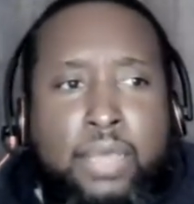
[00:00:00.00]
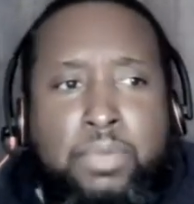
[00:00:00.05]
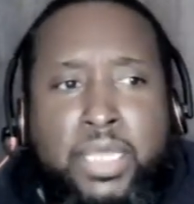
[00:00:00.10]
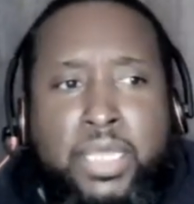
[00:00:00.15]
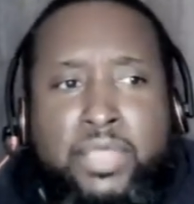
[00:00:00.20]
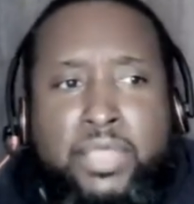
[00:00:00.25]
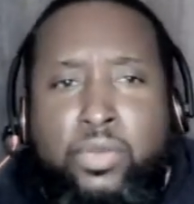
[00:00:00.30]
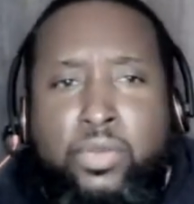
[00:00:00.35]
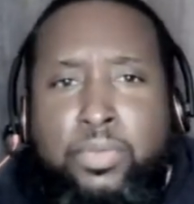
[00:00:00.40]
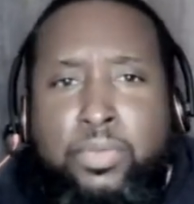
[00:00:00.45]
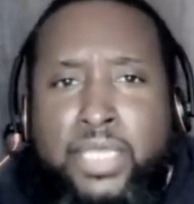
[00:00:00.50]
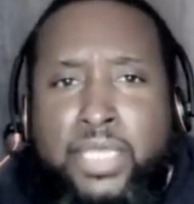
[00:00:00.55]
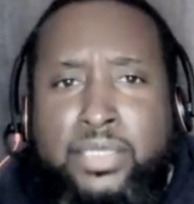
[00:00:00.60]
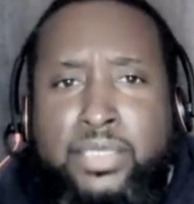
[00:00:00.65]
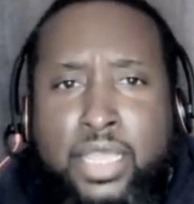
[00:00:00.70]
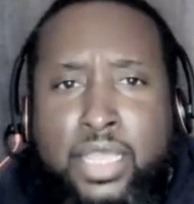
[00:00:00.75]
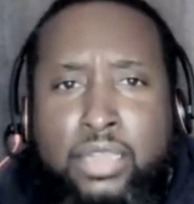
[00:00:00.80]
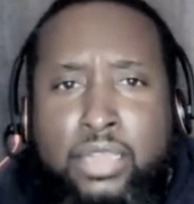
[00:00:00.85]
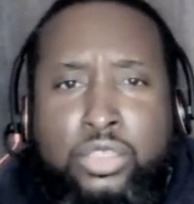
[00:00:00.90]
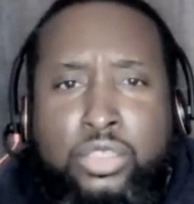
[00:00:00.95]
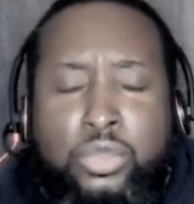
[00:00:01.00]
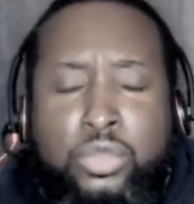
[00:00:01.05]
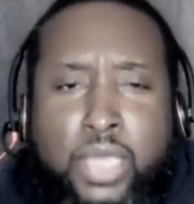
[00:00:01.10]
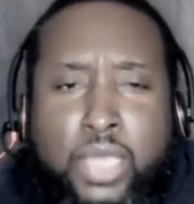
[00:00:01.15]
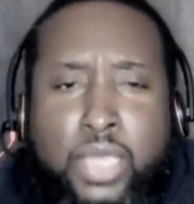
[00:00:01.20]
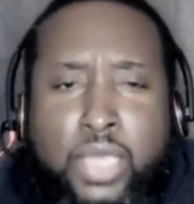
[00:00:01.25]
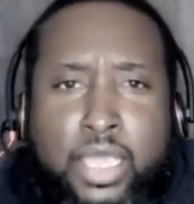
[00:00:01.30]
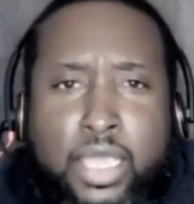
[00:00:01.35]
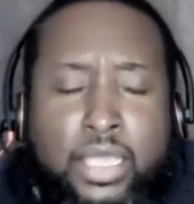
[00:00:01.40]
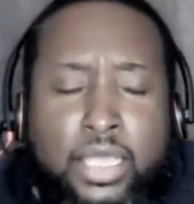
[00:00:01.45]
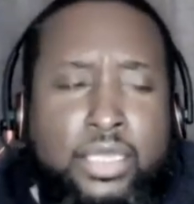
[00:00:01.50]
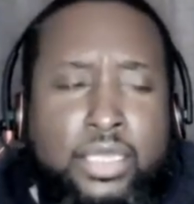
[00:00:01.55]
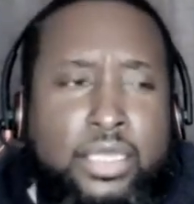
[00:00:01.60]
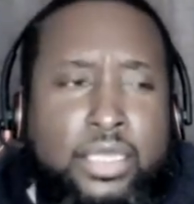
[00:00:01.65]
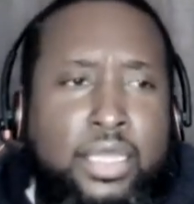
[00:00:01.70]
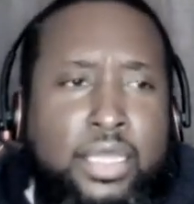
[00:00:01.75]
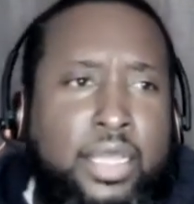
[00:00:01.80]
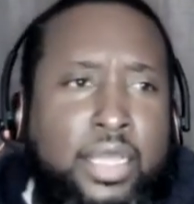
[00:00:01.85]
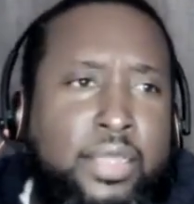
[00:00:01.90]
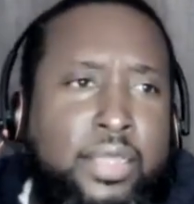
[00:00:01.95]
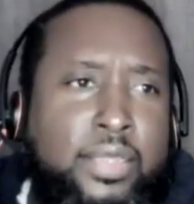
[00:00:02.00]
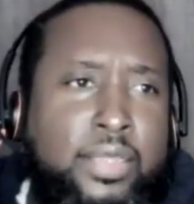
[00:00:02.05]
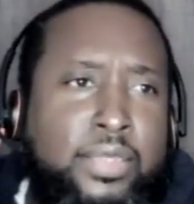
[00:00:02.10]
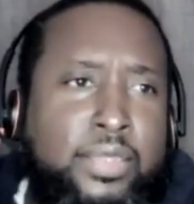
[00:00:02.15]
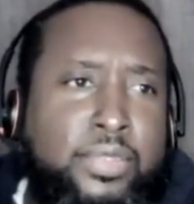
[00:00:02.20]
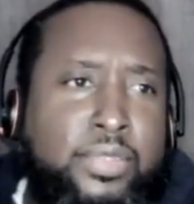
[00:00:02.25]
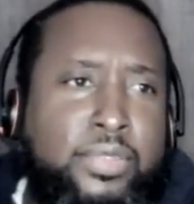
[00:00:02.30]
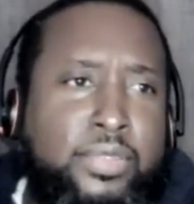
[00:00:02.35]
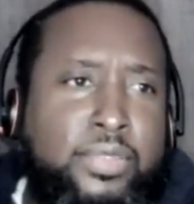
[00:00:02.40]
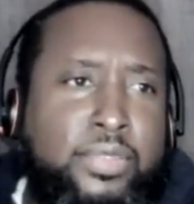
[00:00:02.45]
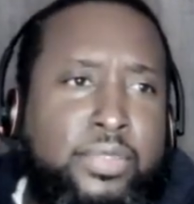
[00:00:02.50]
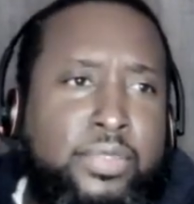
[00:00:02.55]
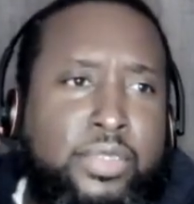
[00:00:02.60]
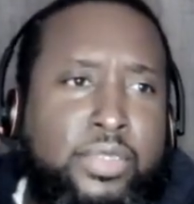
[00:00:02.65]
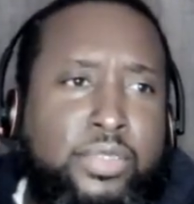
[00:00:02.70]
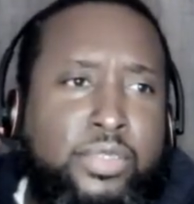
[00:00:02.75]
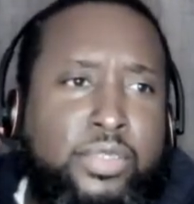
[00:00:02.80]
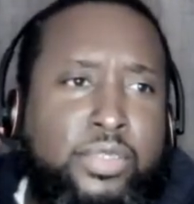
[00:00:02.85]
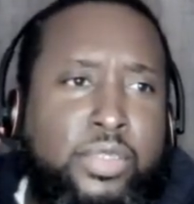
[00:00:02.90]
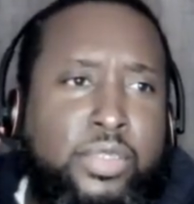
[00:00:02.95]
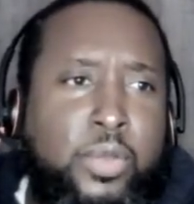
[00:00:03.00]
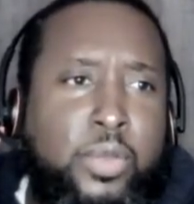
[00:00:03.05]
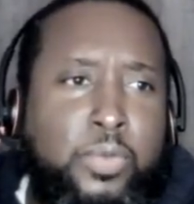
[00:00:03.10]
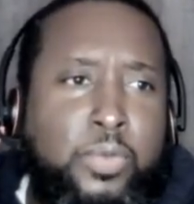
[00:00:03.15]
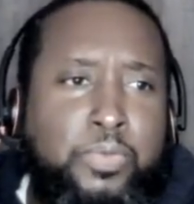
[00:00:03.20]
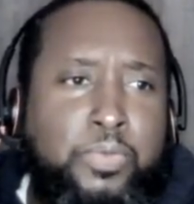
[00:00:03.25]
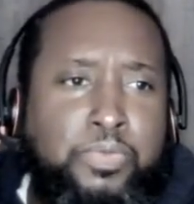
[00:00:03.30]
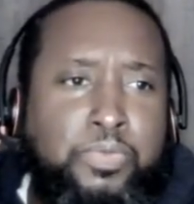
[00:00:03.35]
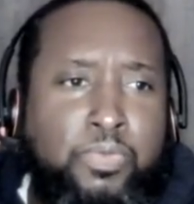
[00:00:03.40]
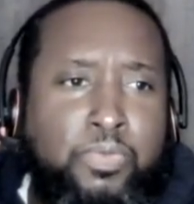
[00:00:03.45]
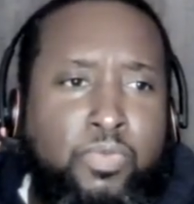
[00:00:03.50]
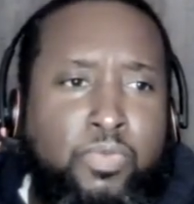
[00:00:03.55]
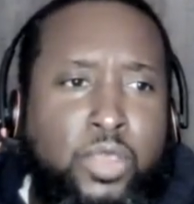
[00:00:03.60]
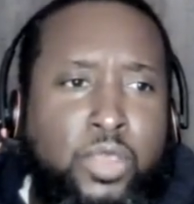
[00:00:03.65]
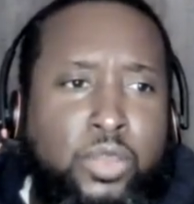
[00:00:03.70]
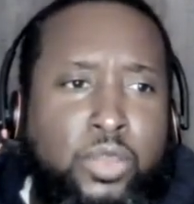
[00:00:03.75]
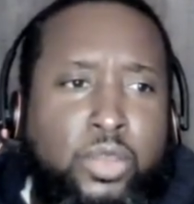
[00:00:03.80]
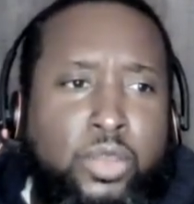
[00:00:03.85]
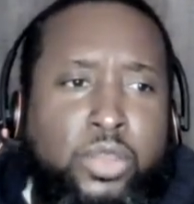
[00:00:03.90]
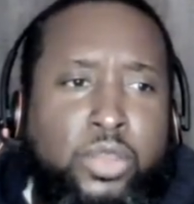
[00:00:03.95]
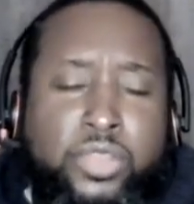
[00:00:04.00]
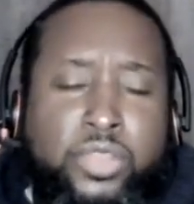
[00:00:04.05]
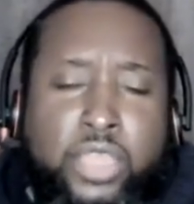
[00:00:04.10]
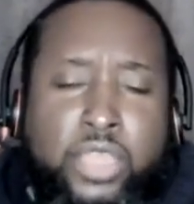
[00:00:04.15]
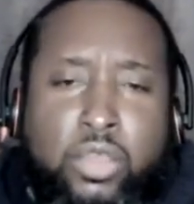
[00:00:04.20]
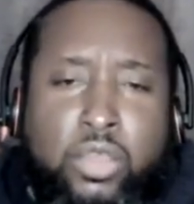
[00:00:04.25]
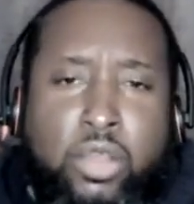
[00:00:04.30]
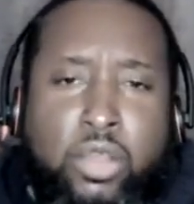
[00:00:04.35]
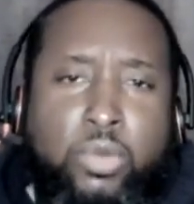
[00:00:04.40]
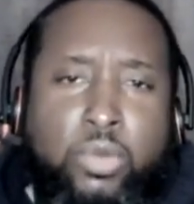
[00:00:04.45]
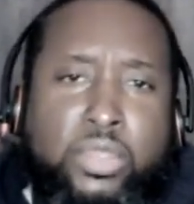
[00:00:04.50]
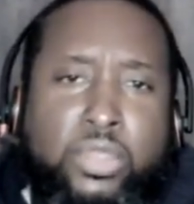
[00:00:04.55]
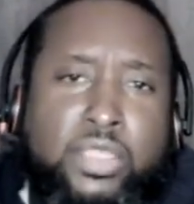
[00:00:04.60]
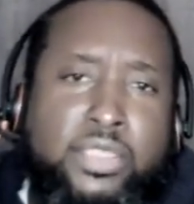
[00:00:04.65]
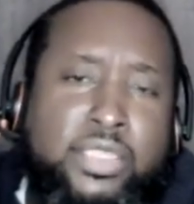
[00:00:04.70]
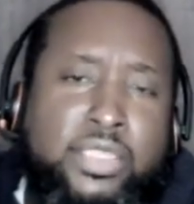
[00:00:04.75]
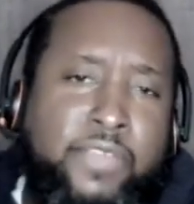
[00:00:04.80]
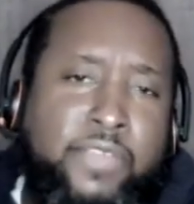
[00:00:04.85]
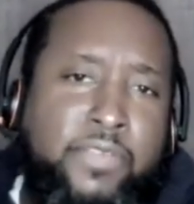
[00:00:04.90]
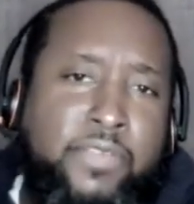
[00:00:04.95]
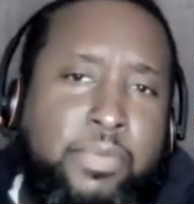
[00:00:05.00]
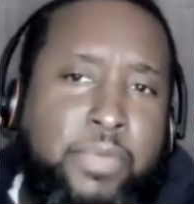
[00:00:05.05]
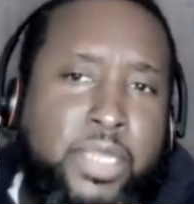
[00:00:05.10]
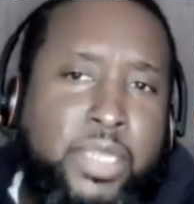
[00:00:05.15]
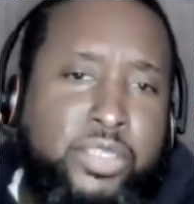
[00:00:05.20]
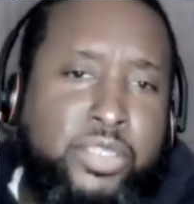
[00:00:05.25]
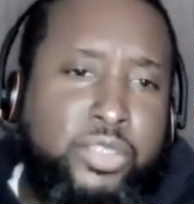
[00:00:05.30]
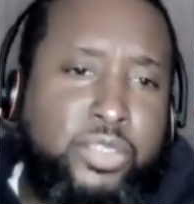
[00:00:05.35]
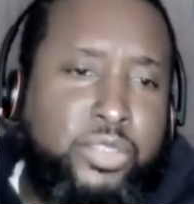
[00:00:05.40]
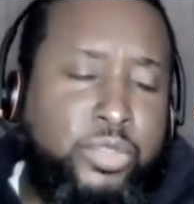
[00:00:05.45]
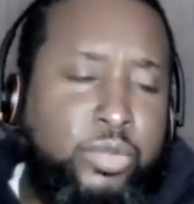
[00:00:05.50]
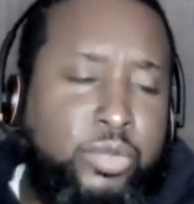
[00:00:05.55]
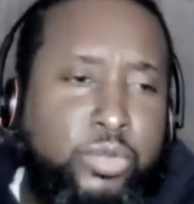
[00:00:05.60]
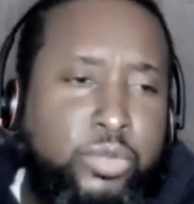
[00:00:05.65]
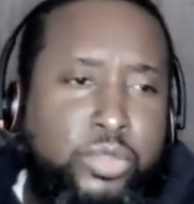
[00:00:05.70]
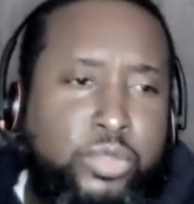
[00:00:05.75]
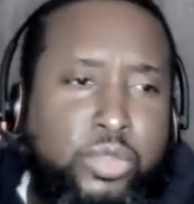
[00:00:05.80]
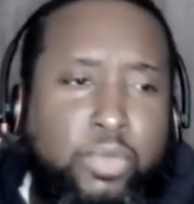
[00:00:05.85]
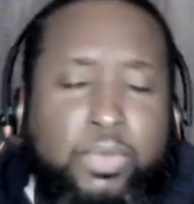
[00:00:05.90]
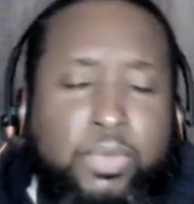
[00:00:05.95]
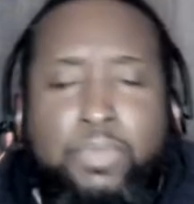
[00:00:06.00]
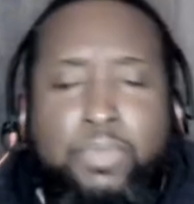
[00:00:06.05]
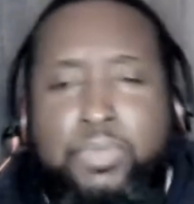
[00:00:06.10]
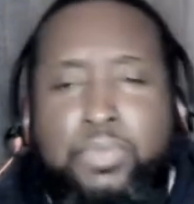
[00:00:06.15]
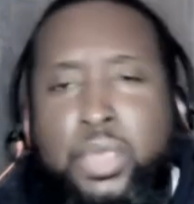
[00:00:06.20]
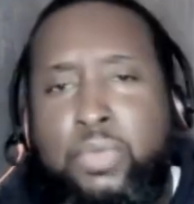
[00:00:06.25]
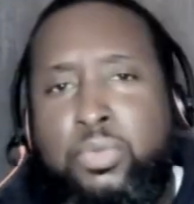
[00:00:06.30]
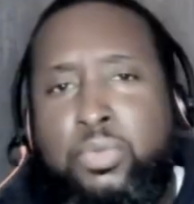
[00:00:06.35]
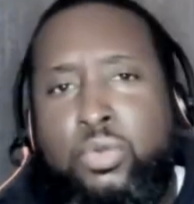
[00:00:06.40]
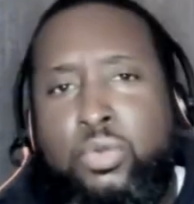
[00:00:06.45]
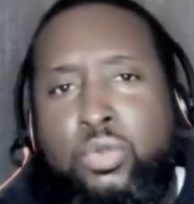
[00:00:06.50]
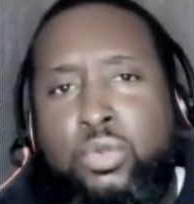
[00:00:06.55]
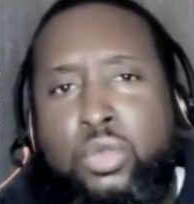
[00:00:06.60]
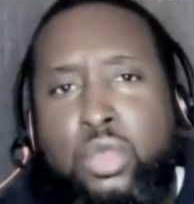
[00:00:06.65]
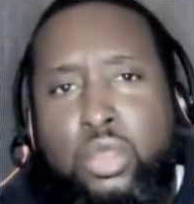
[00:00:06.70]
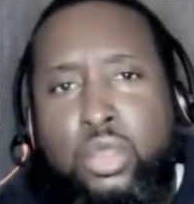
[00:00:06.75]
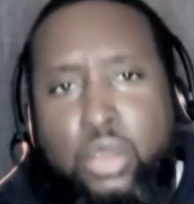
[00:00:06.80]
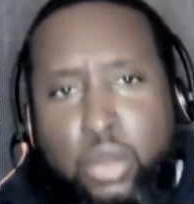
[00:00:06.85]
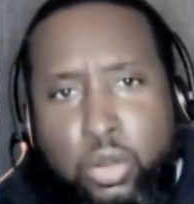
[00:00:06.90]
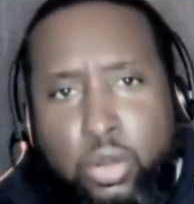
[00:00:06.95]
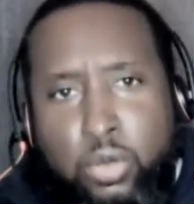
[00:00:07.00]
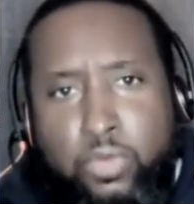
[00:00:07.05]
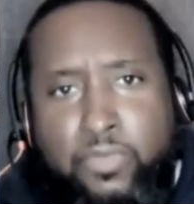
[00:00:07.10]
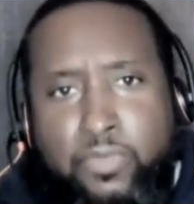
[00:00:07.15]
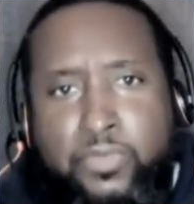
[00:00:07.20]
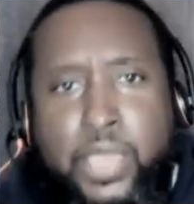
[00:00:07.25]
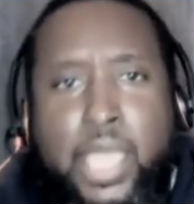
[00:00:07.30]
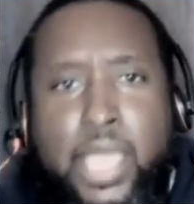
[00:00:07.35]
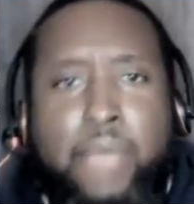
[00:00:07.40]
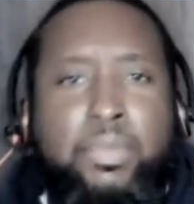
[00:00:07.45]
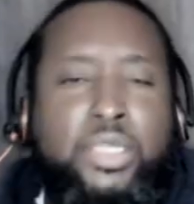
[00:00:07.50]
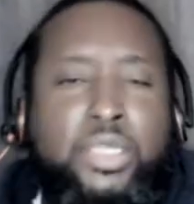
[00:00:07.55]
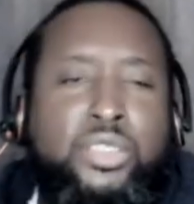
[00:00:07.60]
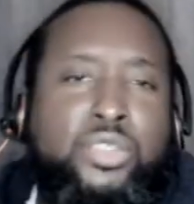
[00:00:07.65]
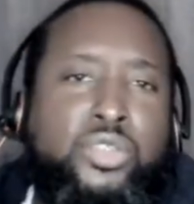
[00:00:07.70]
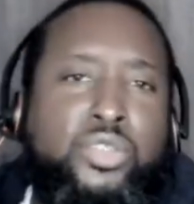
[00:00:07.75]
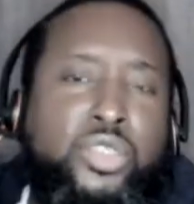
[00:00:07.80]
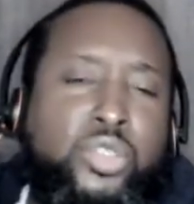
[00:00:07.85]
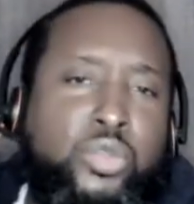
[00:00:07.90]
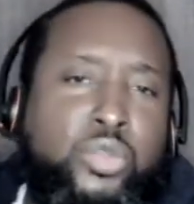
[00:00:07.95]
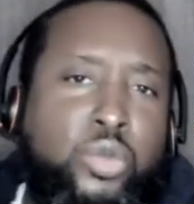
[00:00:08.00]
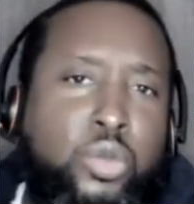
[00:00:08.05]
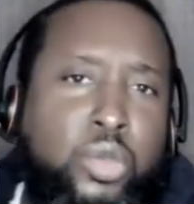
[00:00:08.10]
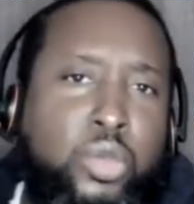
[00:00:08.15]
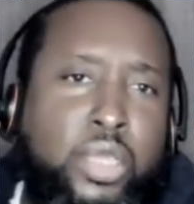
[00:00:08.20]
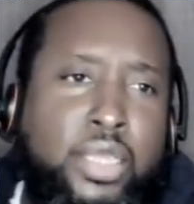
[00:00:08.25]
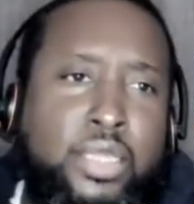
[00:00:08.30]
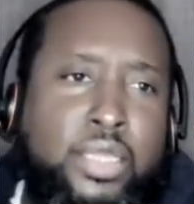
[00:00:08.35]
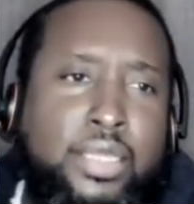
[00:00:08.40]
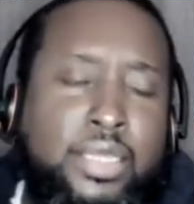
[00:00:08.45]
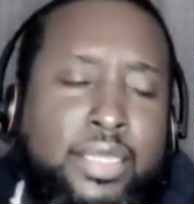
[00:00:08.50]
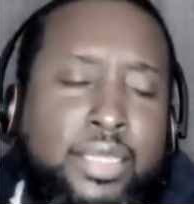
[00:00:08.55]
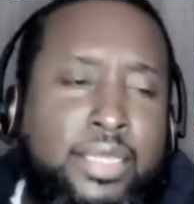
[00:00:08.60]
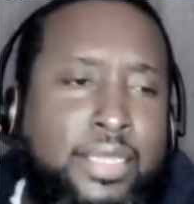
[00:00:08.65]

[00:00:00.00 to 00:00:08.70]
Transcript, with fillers: I believe they were based out of the U K. Uh, and so, you know, here they are with this defamation suit. So many people hurt, families destroyed.